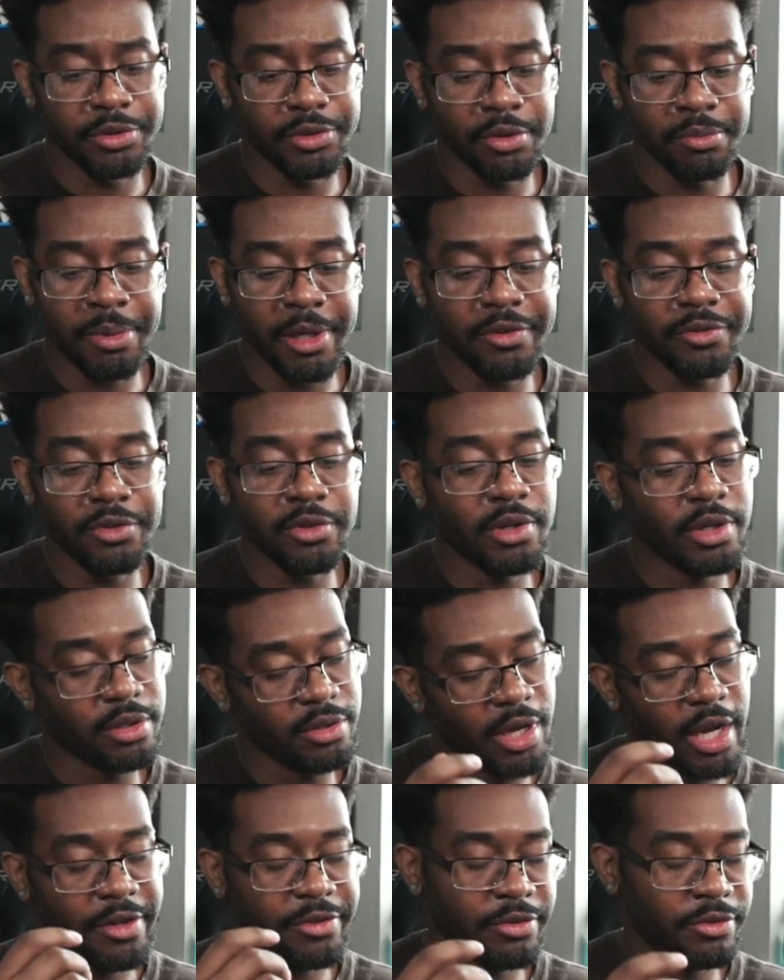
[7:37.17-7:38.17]
So basically
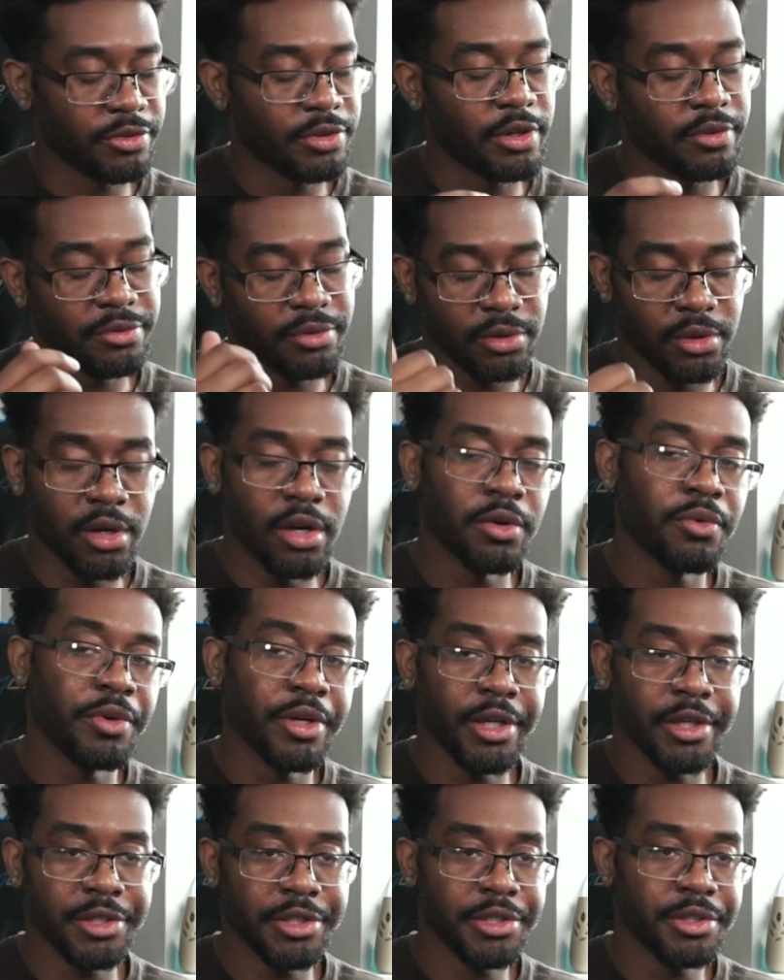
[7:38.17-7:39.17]
you ask yourself the long
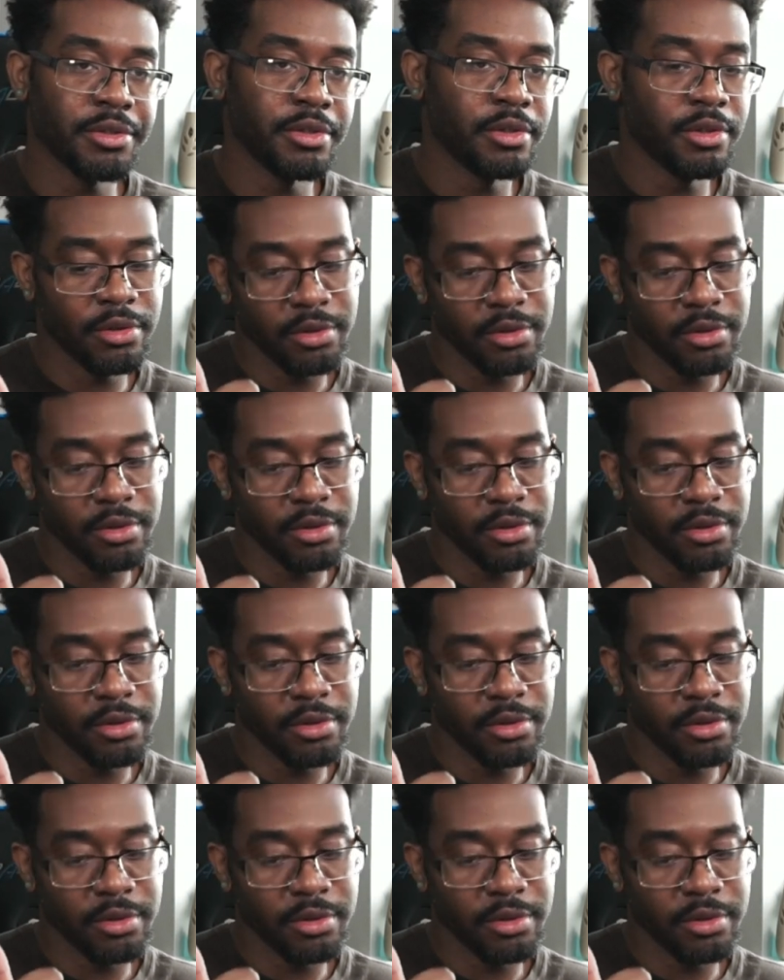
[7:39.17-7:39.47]
range,